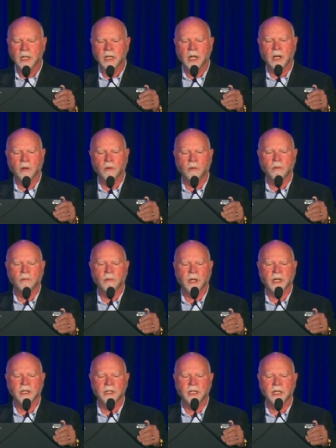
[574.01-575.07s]
Now, we
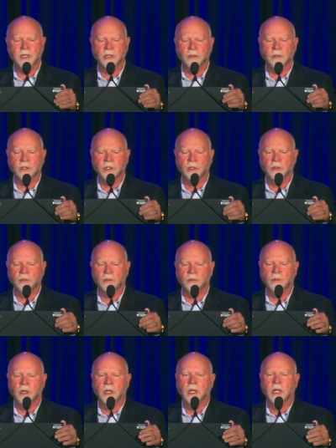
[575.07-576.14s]
continued to
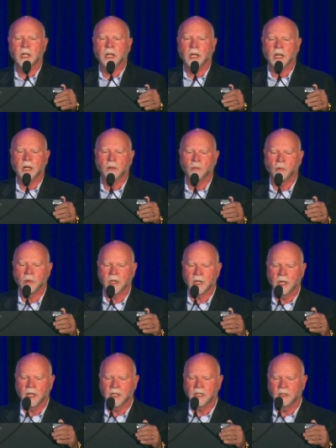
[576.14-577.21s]
uh, work
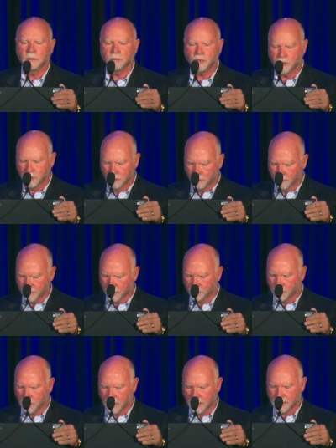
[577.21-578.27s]
on and improve the
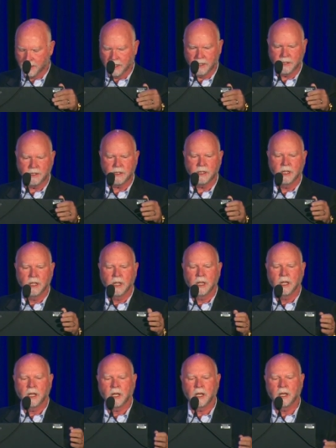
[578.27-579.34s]
process
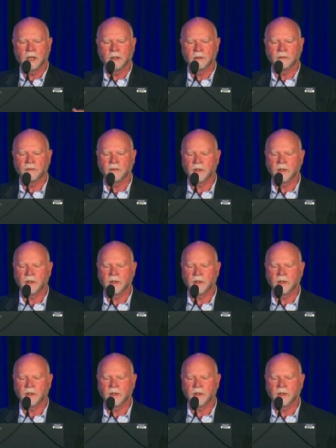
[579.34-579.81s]
of